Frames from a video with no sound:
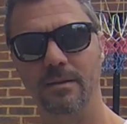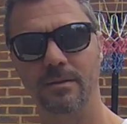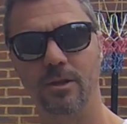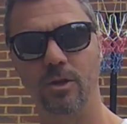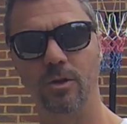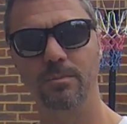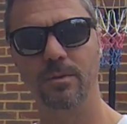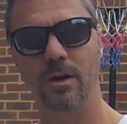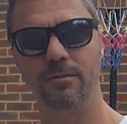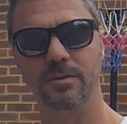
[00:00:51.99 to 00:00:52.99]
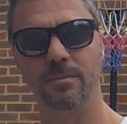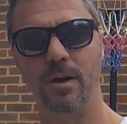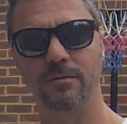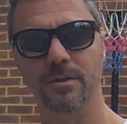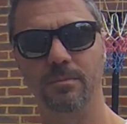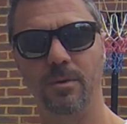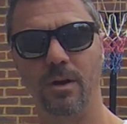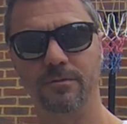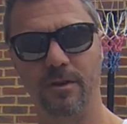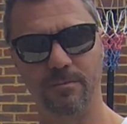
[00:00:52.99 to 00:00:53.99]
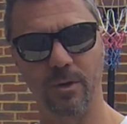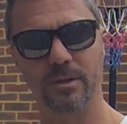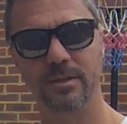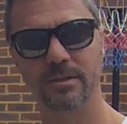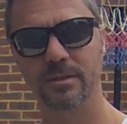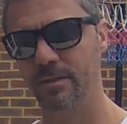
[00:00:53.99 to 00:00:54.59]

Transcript: cube after I've boiled it.